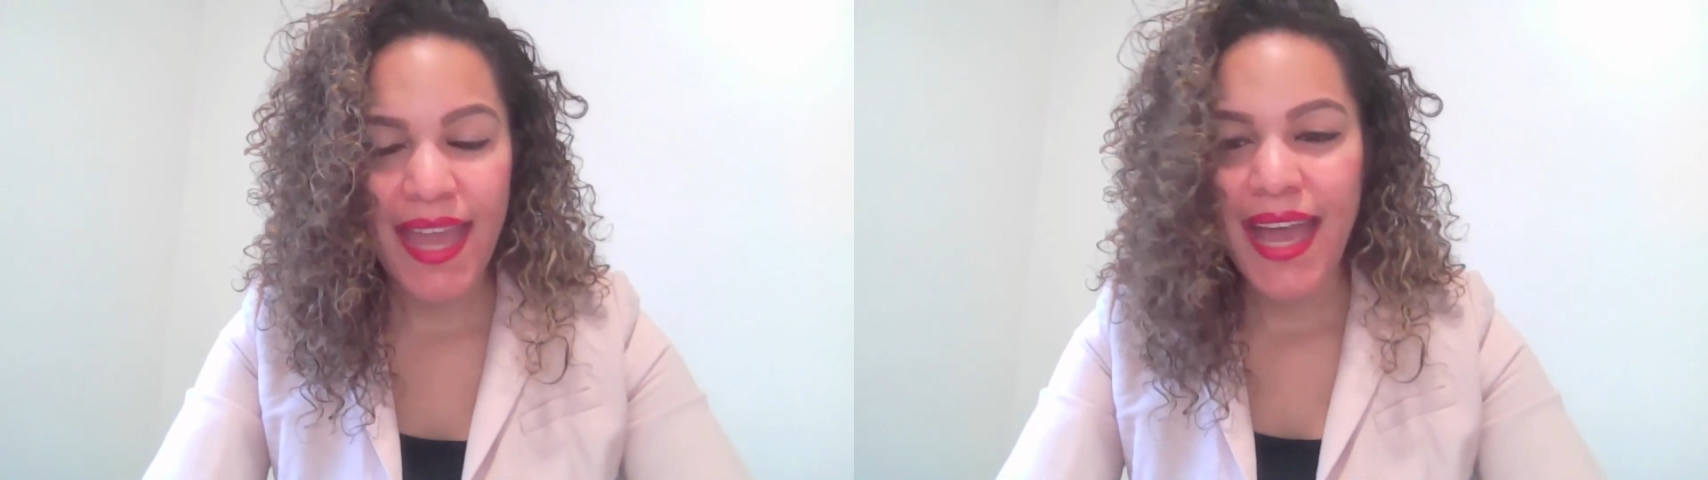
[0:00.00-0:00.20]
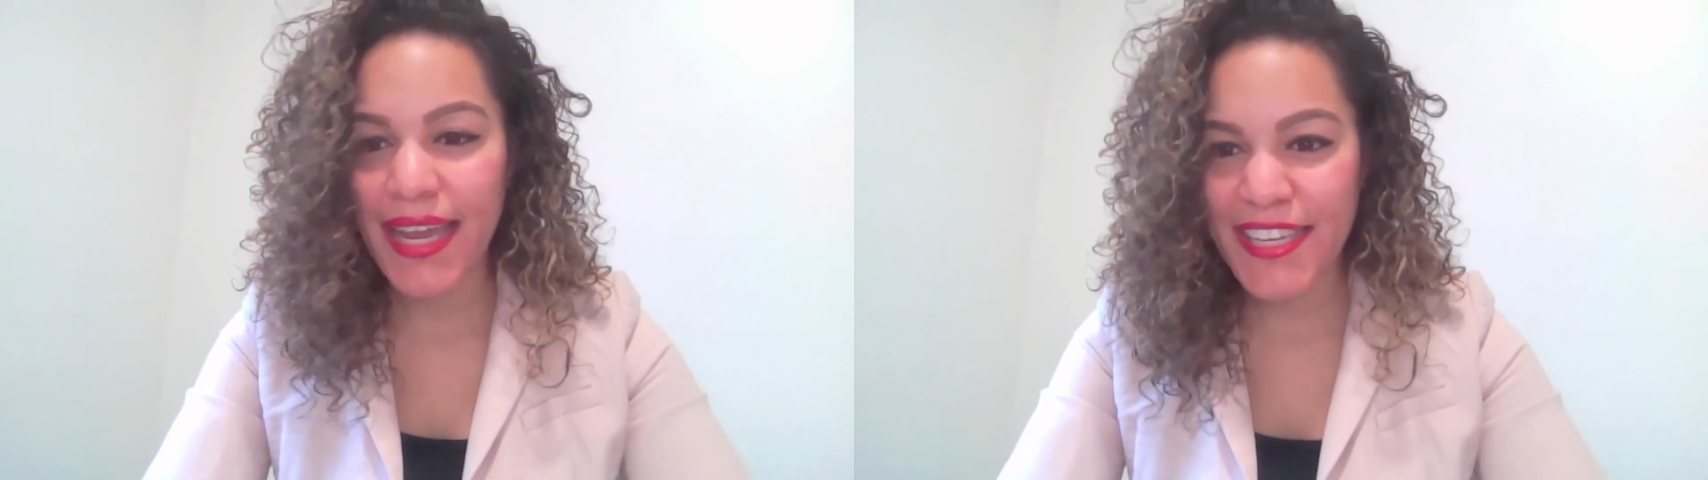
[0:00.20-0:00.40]

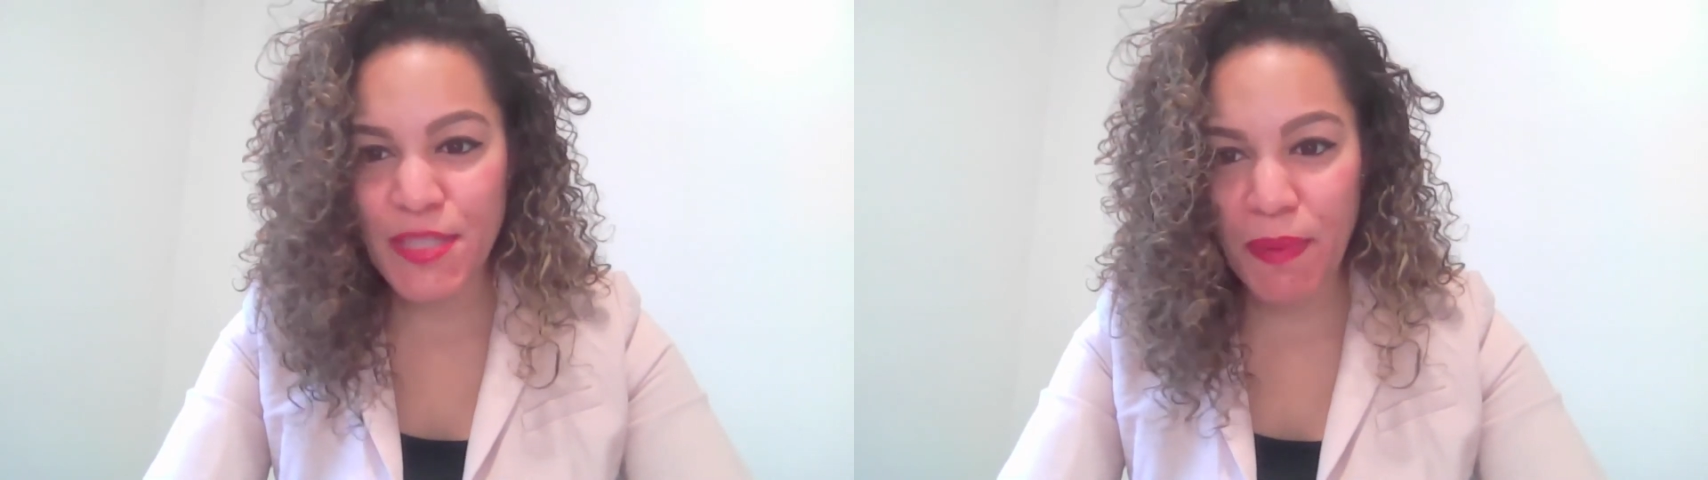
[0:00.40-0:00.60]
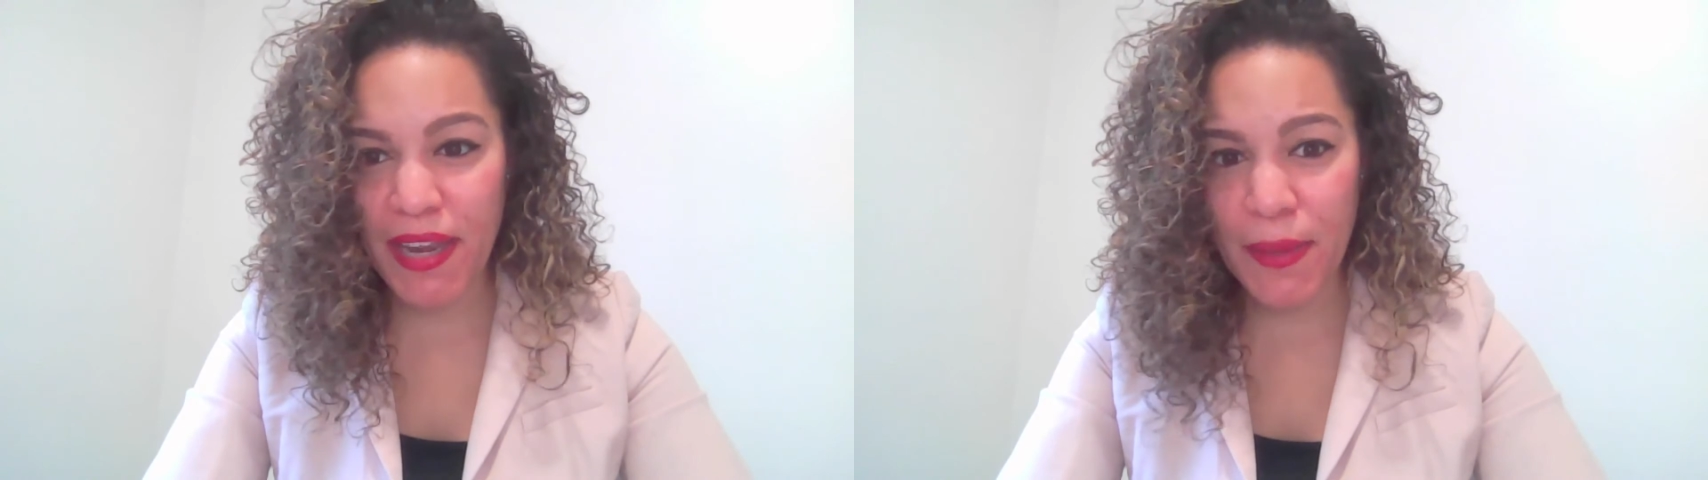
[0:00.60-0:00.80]
And
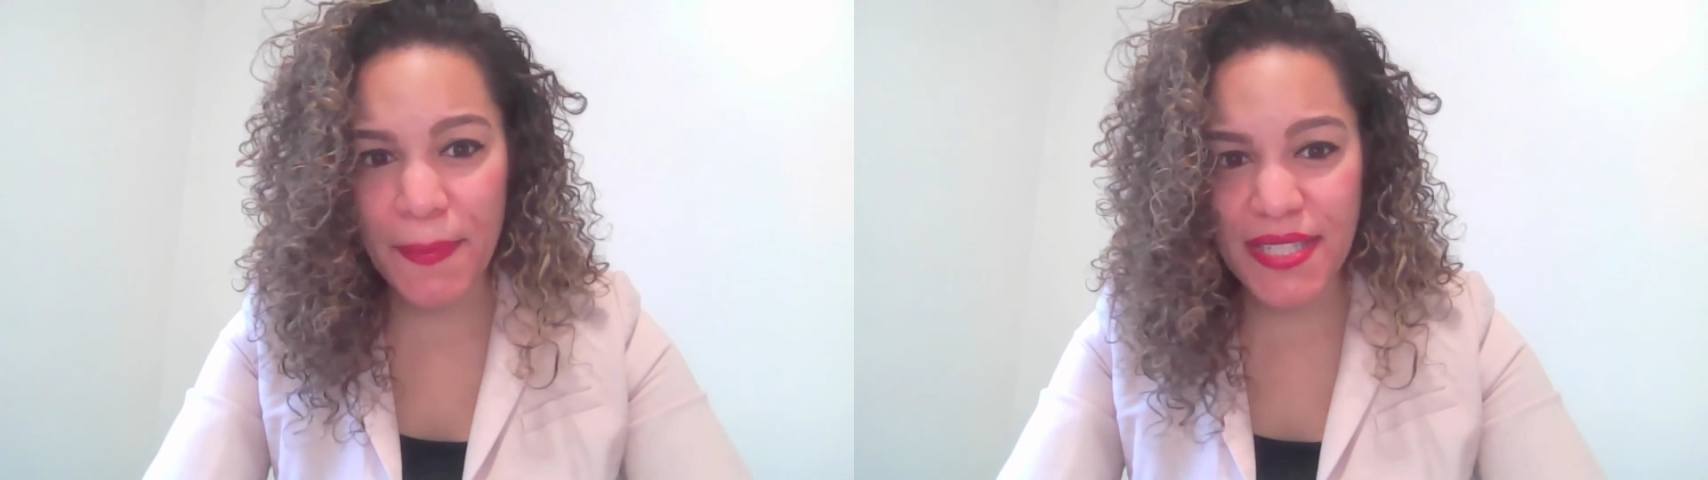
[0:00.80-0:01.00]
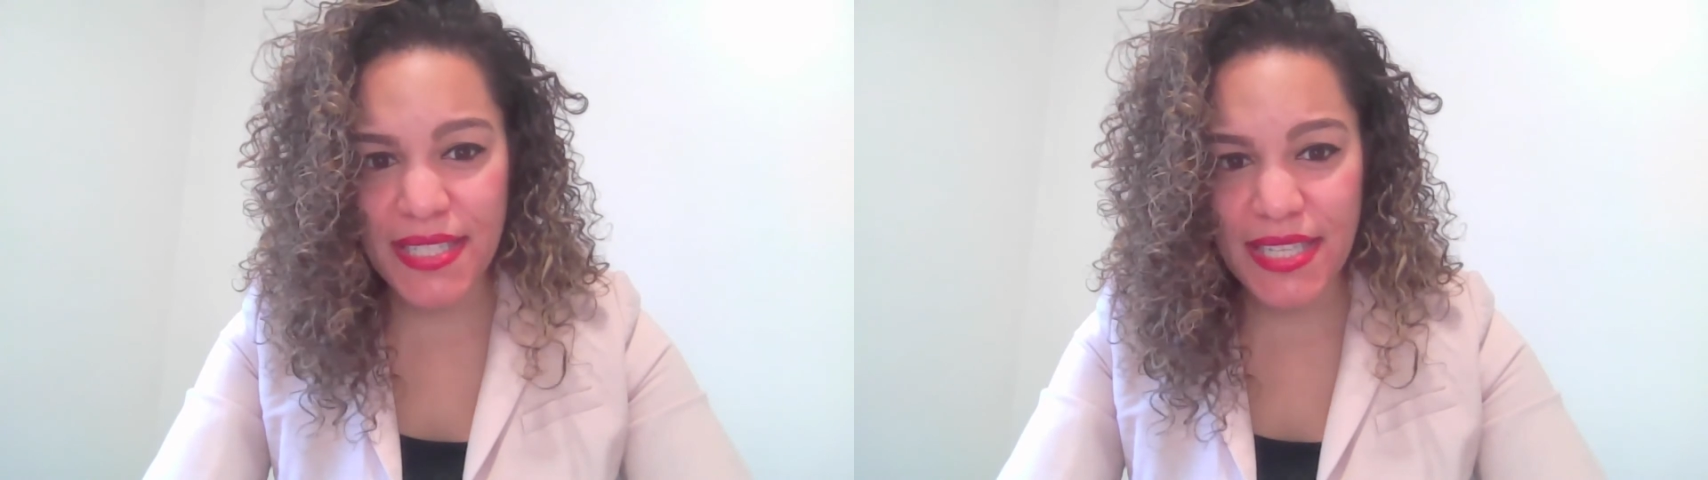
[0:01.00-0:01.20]
Hispanic
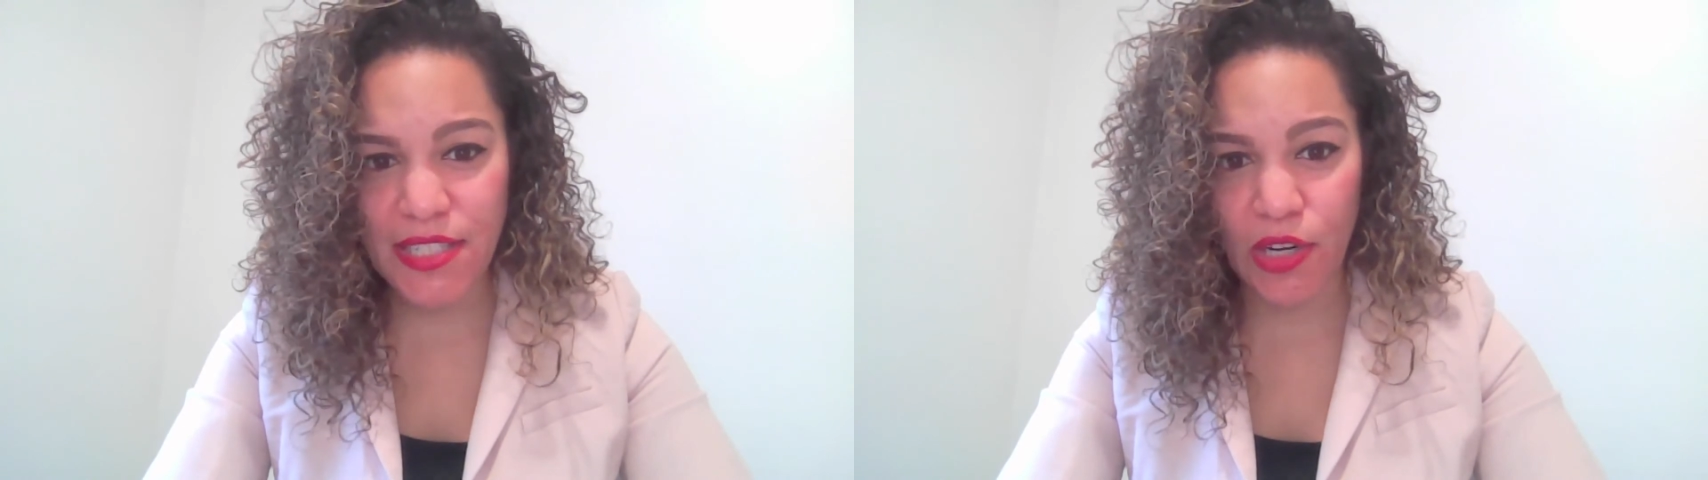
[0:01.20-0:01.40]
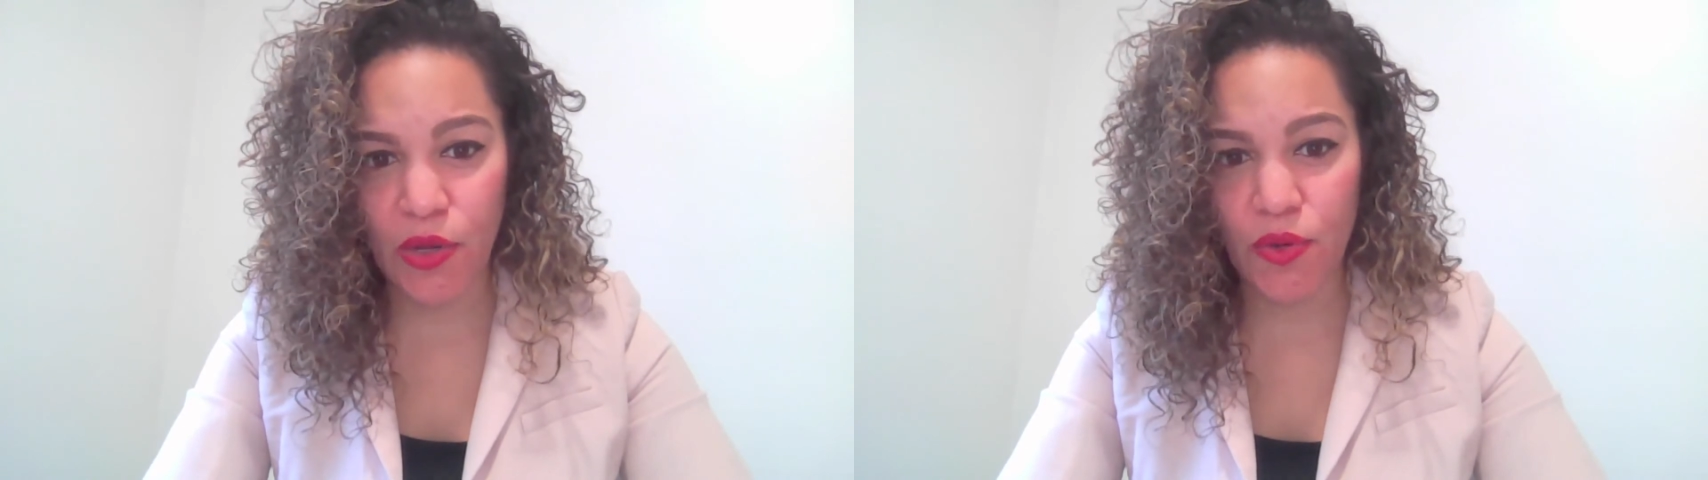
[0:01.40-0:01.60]
businesses
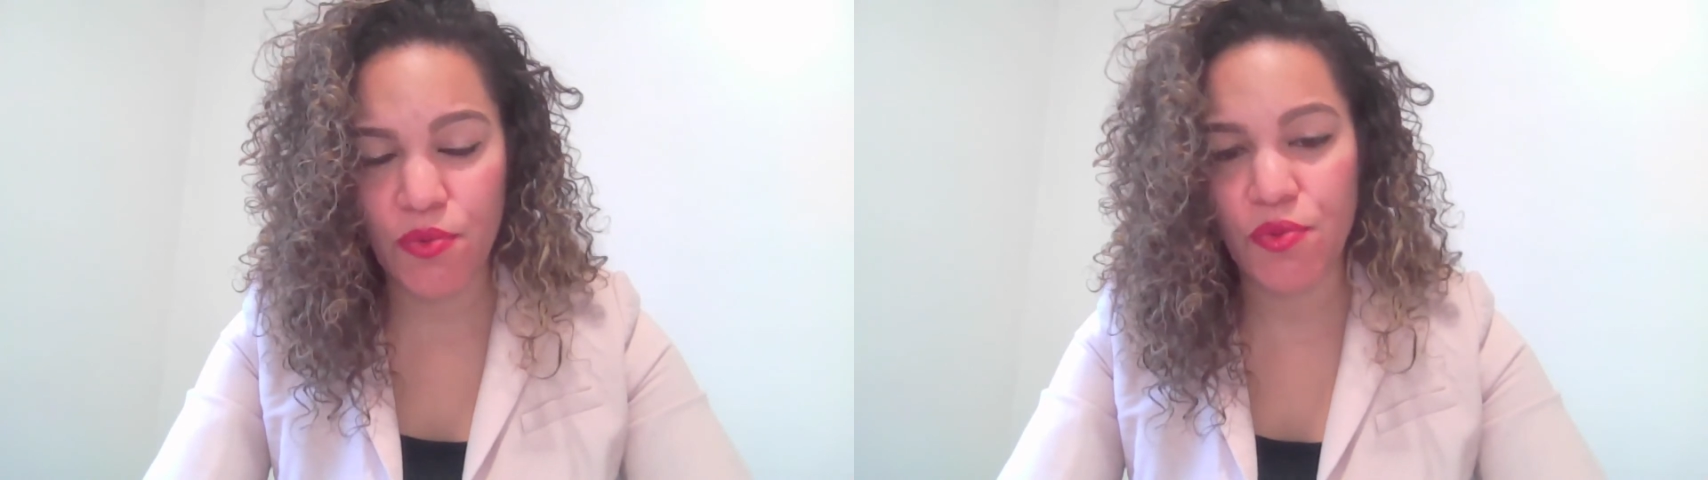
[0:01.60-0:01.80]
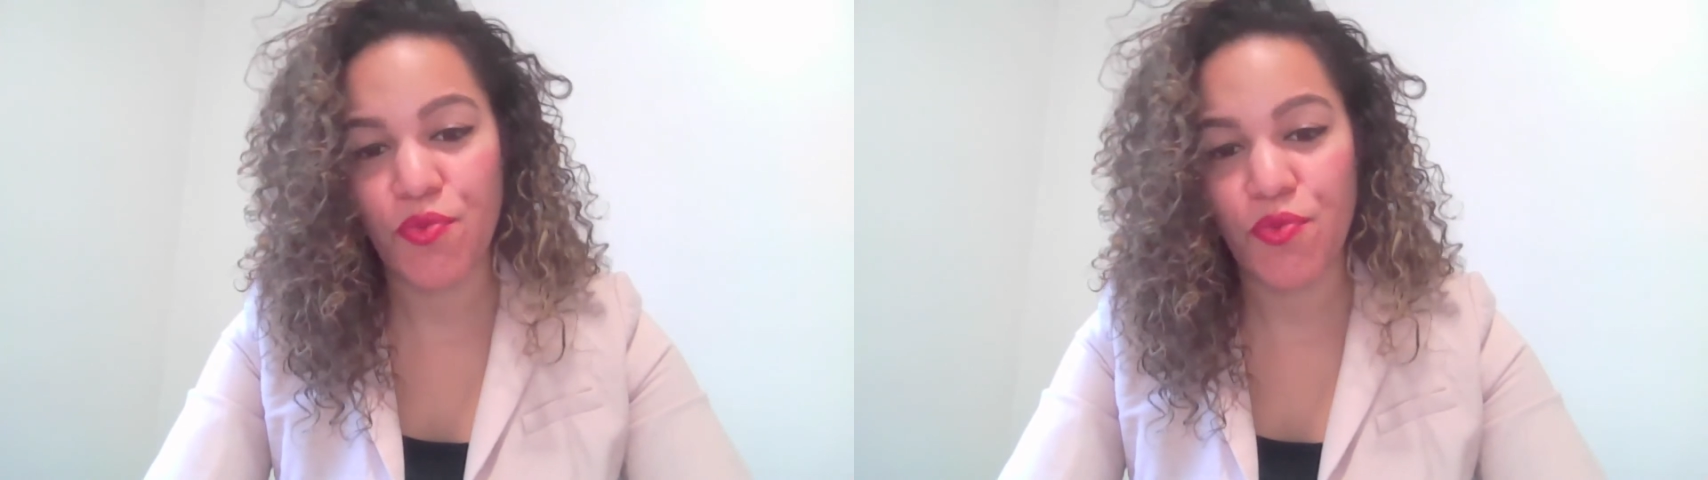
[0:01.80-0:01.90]
alone